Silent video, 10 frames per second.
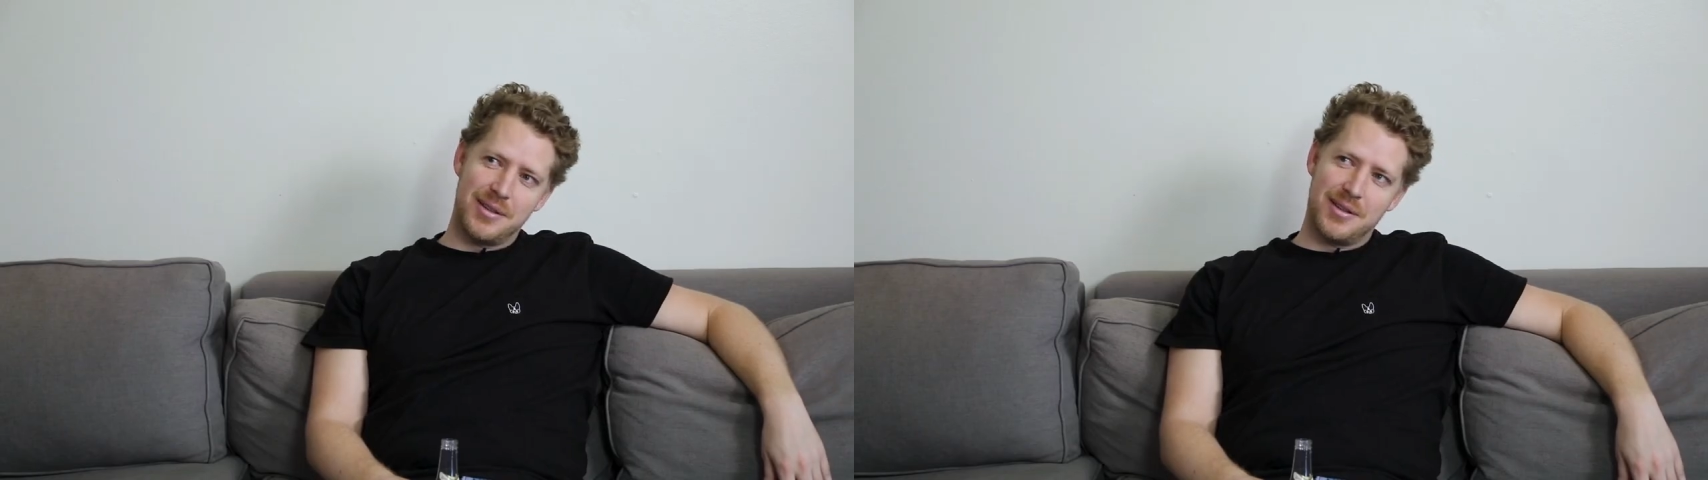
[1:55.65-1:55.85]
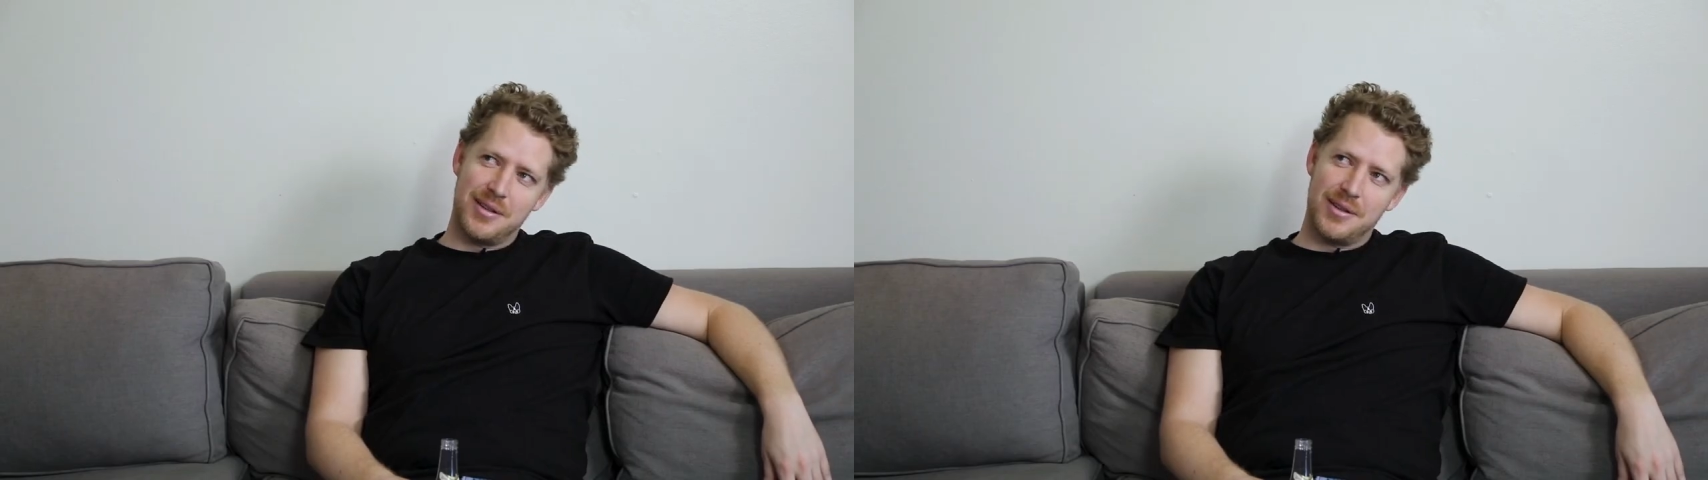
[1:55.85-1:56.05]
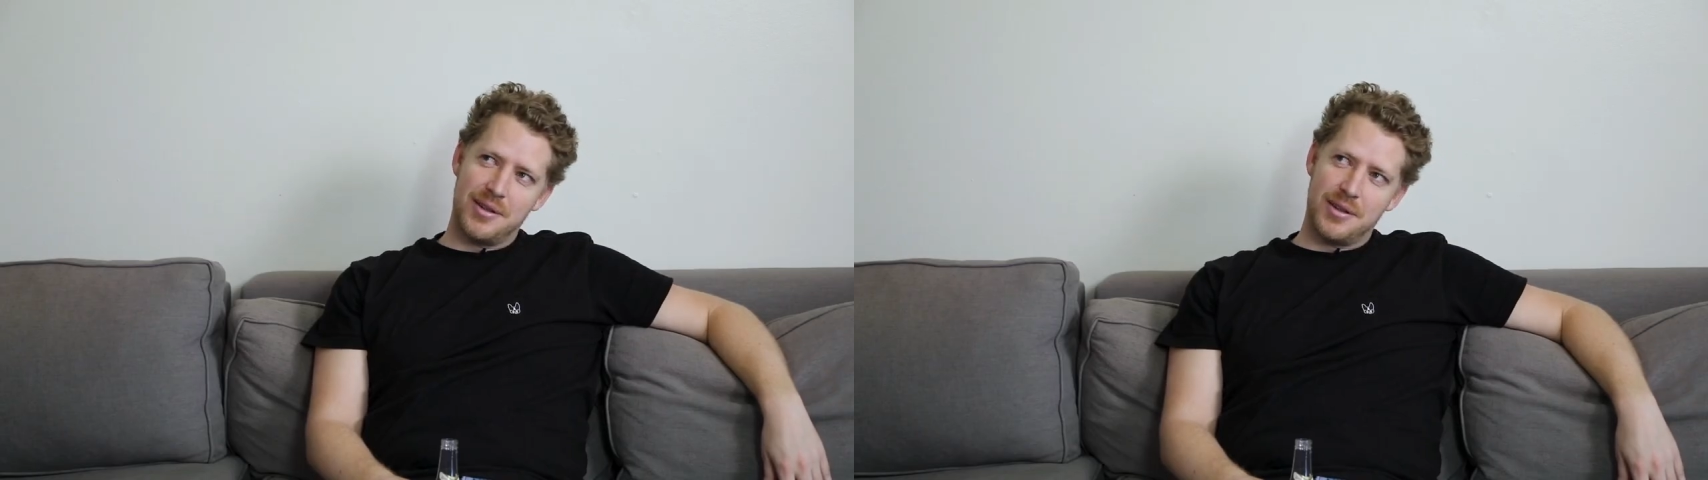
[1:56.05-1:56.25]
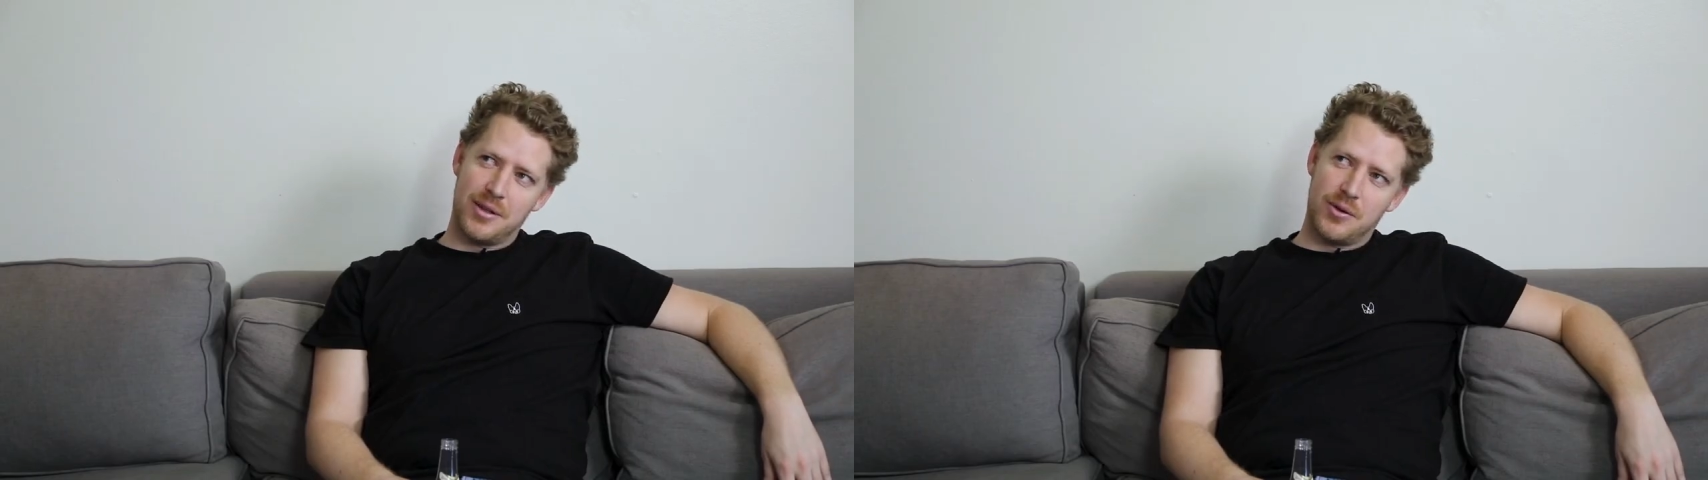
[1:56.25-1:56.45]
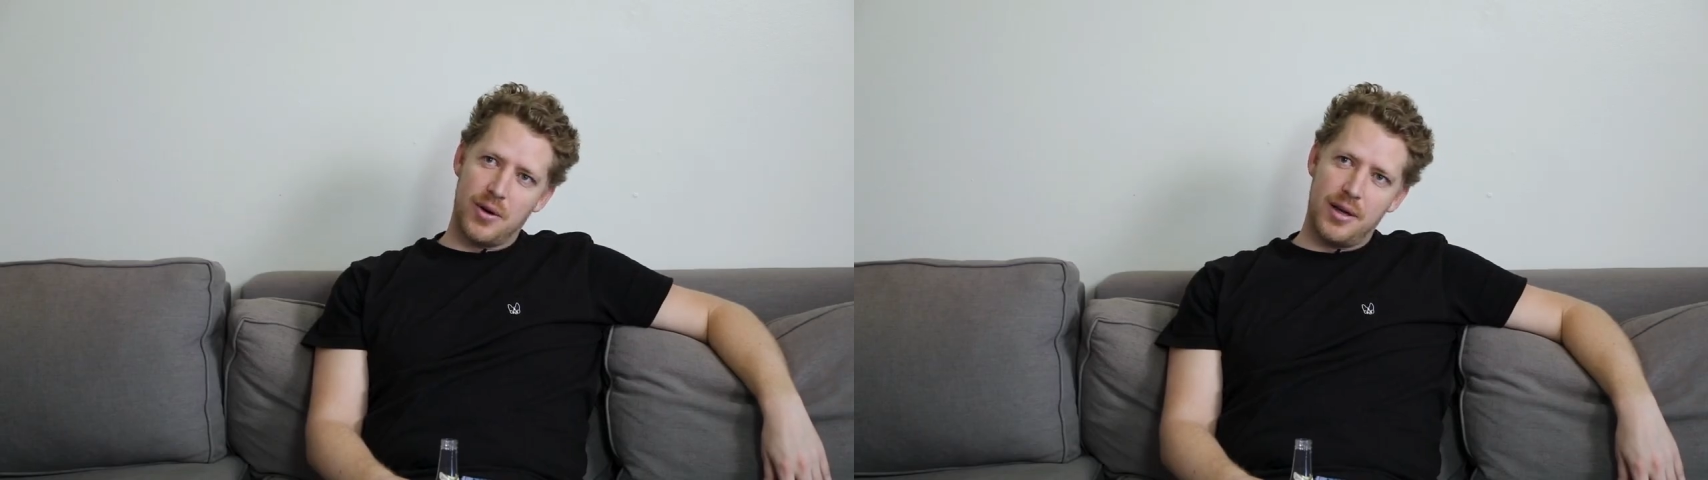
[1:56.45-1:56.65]
about
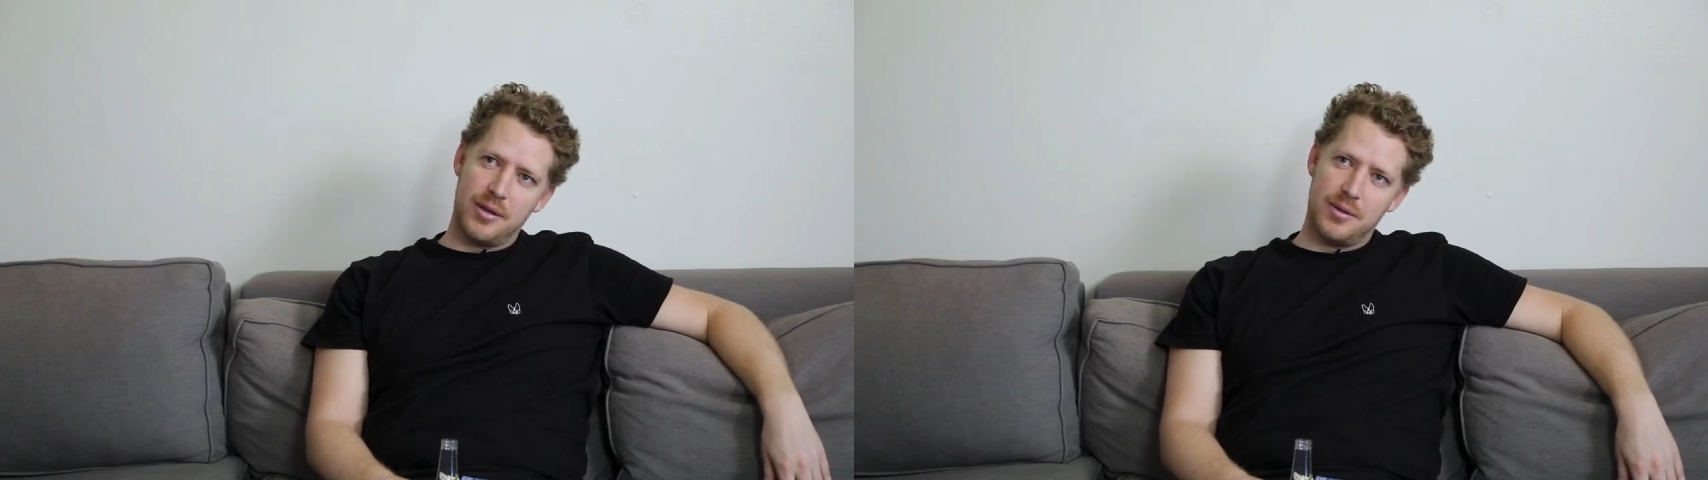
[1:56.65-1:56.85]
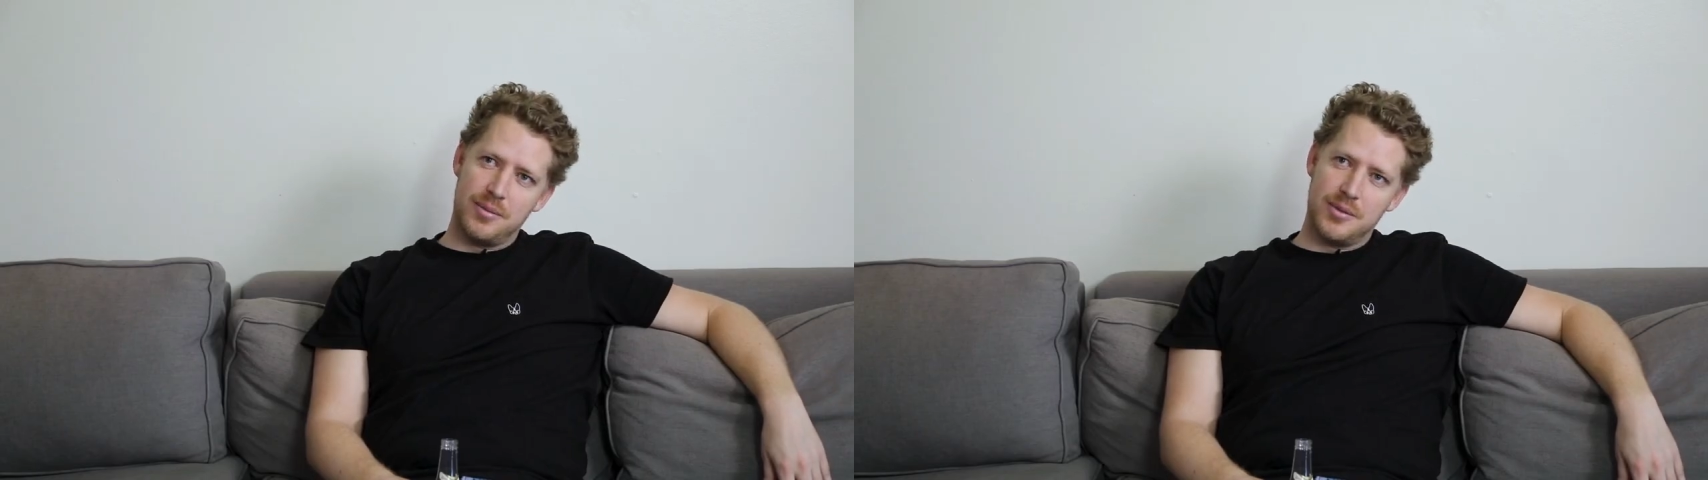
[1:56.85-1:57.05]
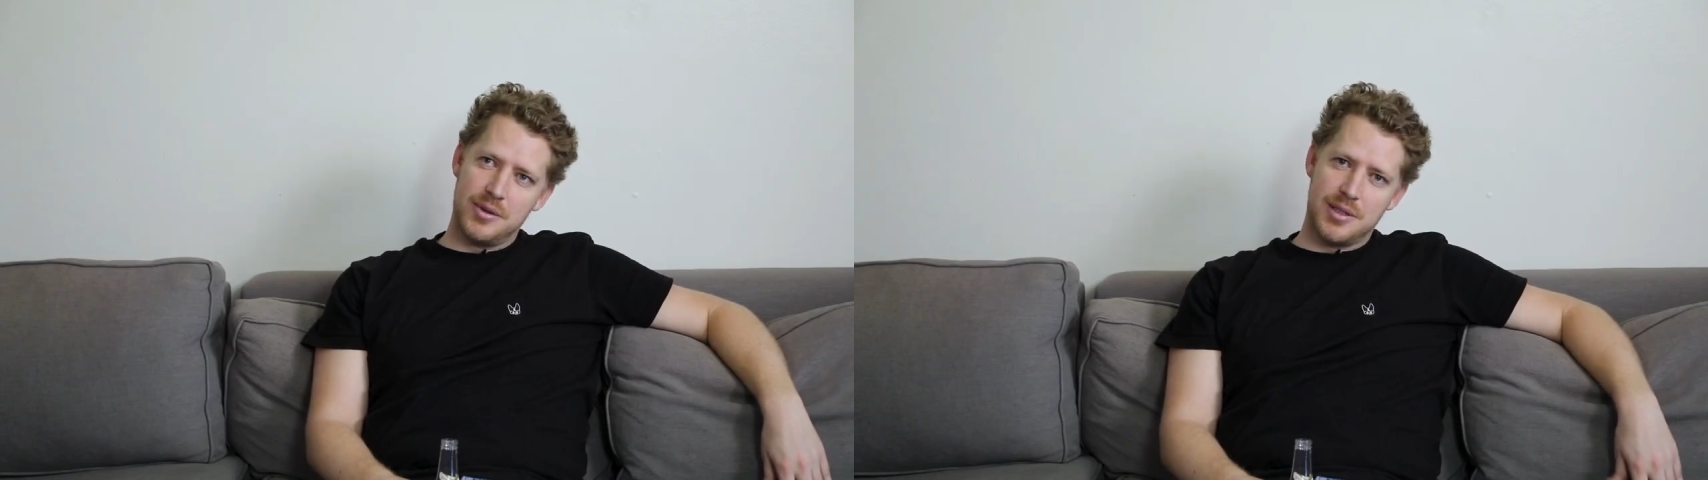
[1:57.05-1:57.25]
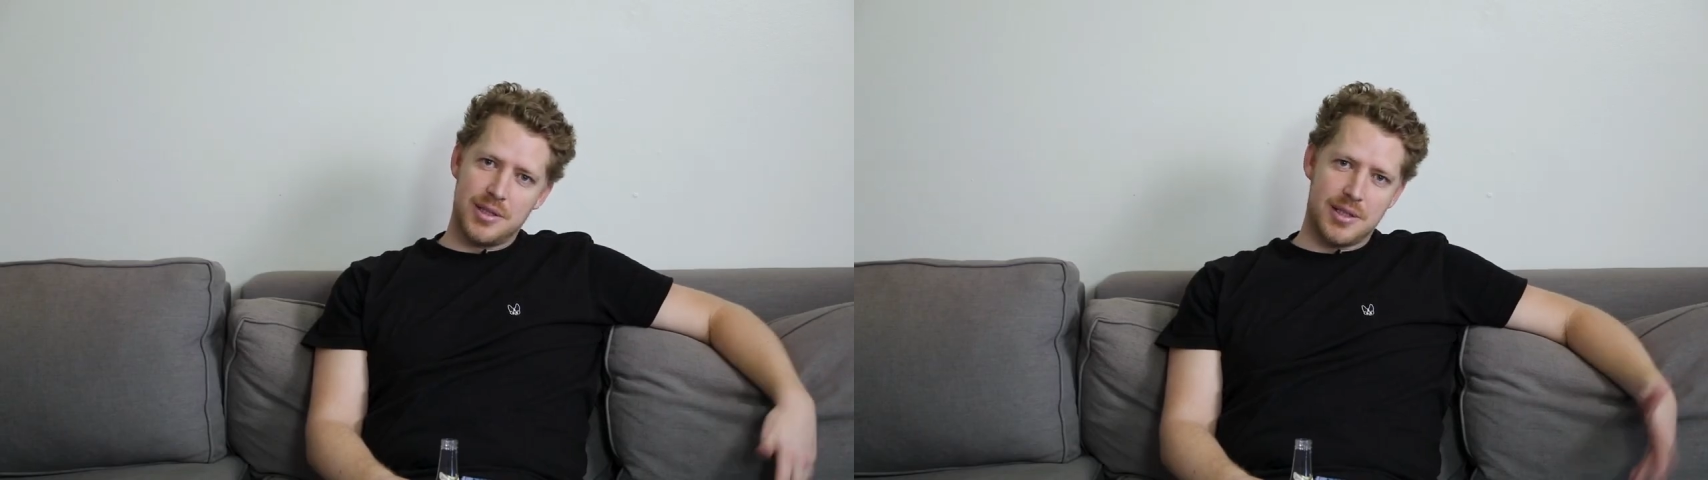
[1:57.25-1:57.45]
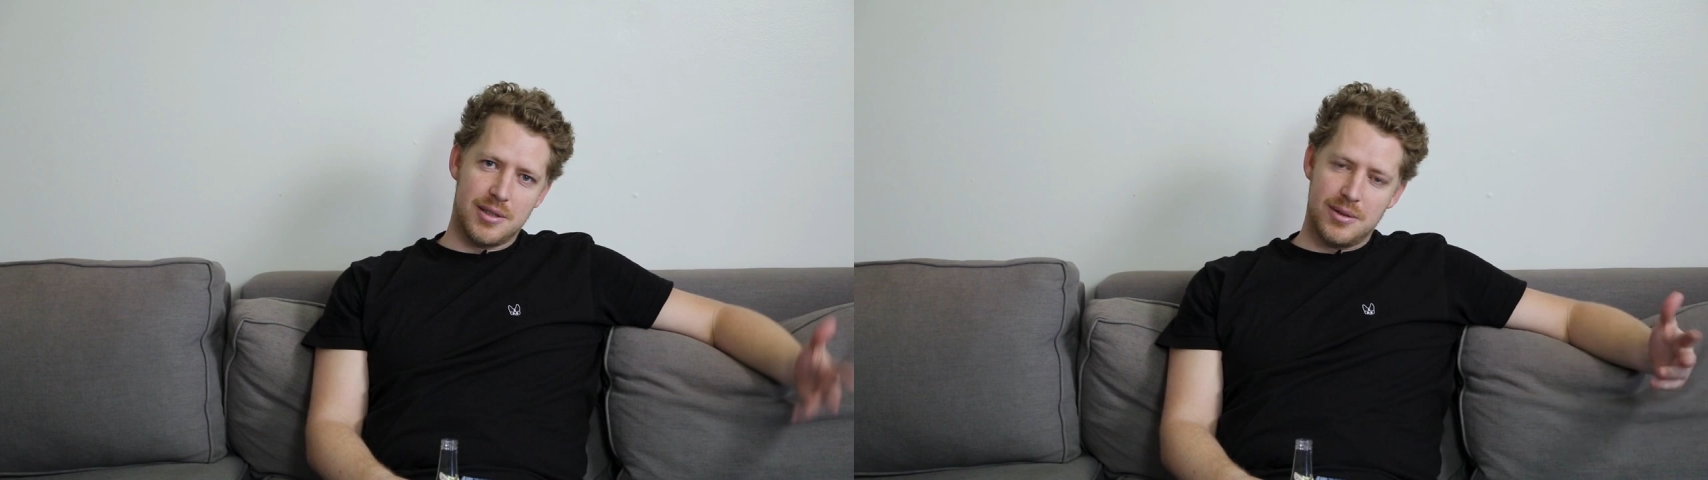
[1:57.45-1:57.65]
those. The kratom, which is
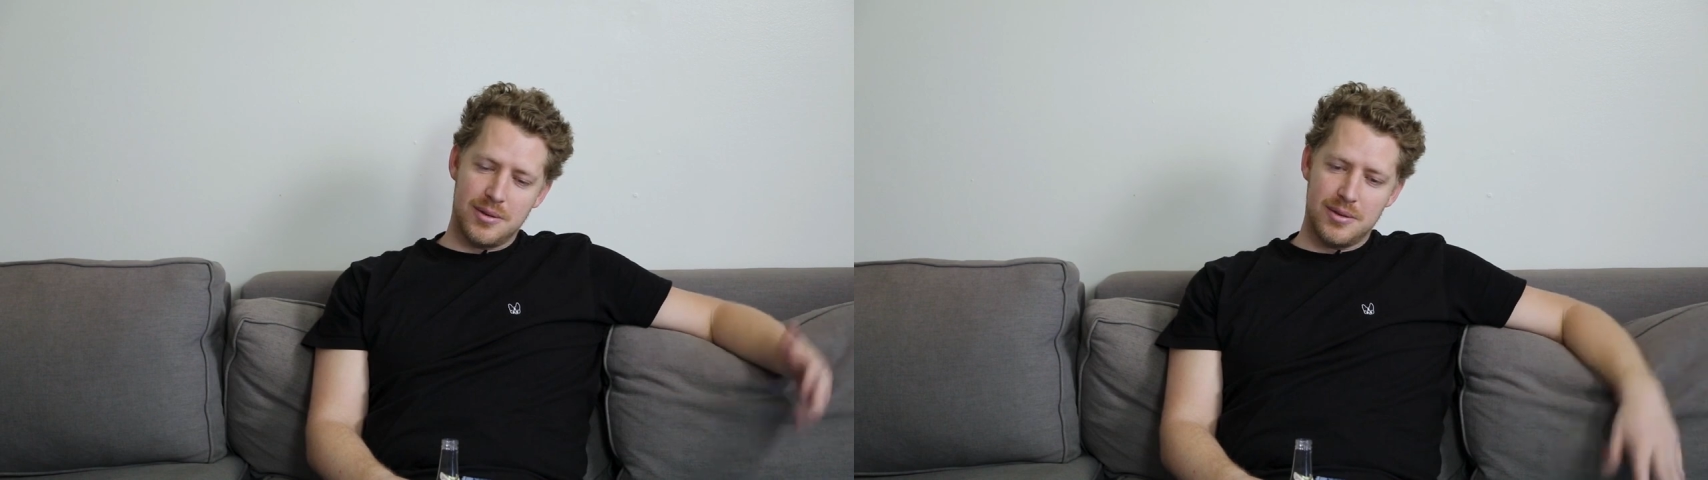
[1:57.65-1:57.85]
this